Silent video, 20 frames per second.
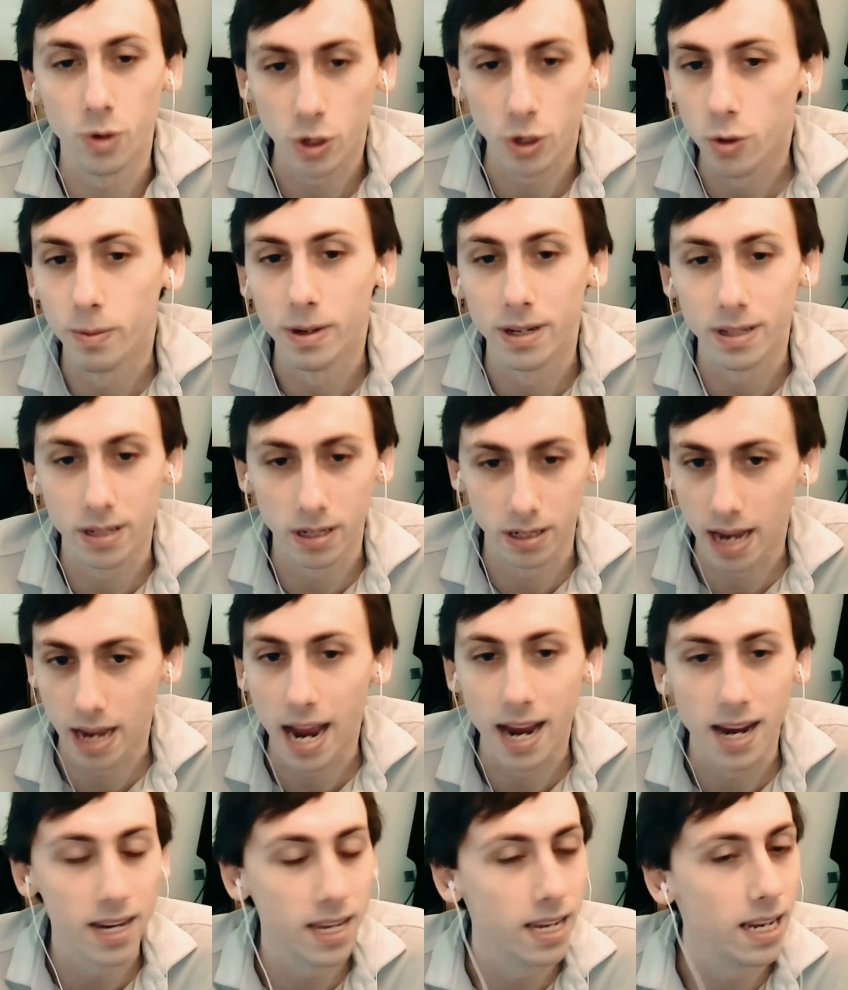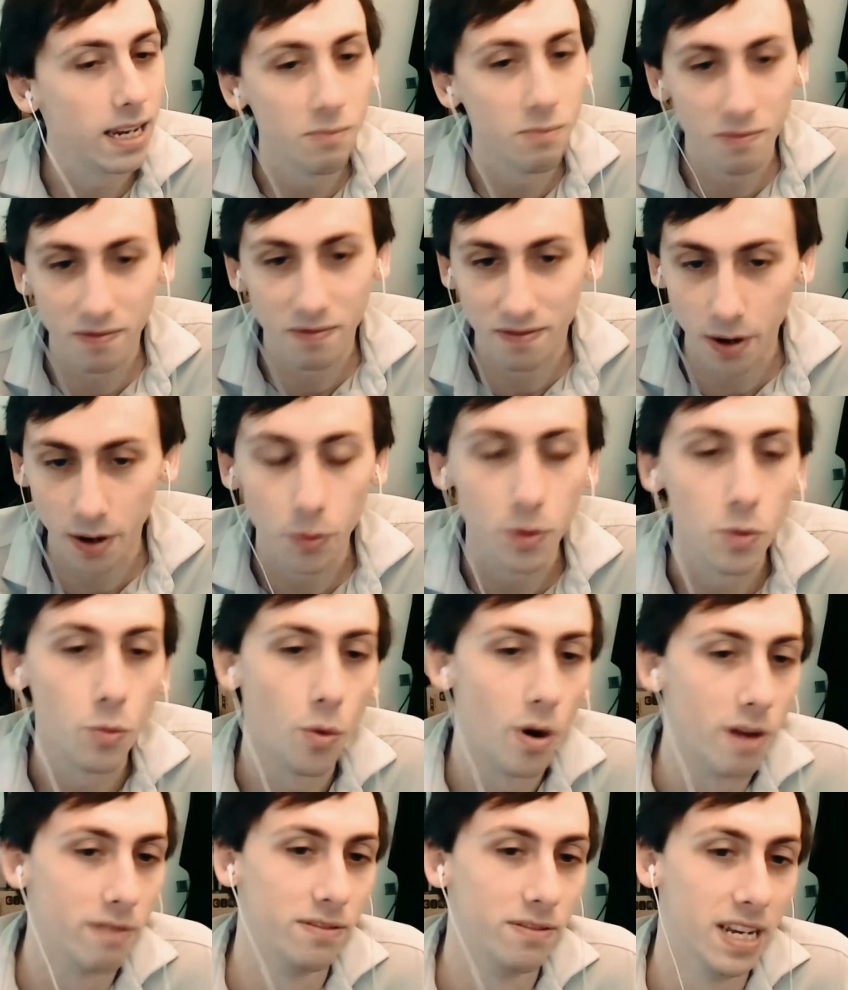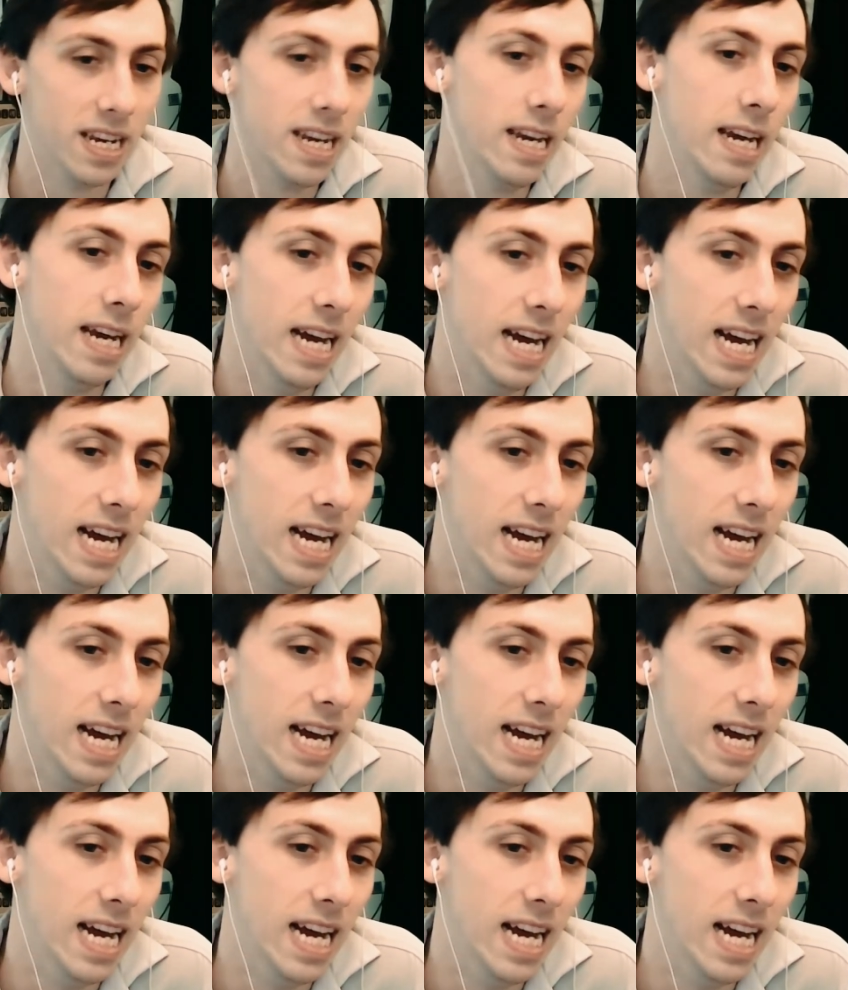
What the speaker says: human society, very roughly.